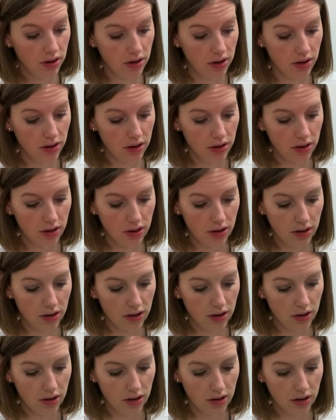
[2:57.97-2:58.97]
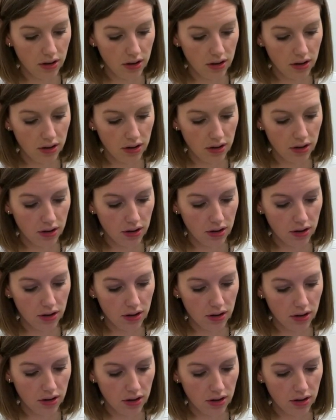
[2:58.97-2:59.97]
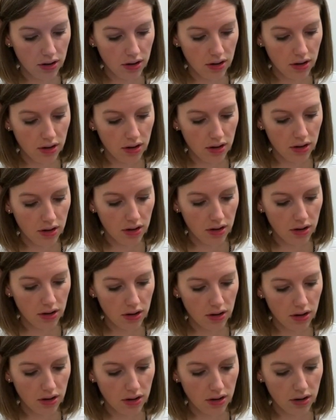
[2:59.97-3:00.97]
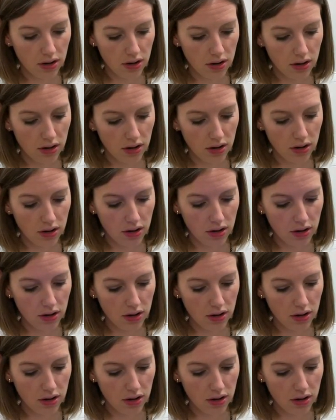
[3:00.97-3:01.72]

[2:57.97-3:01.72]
(no one is talking)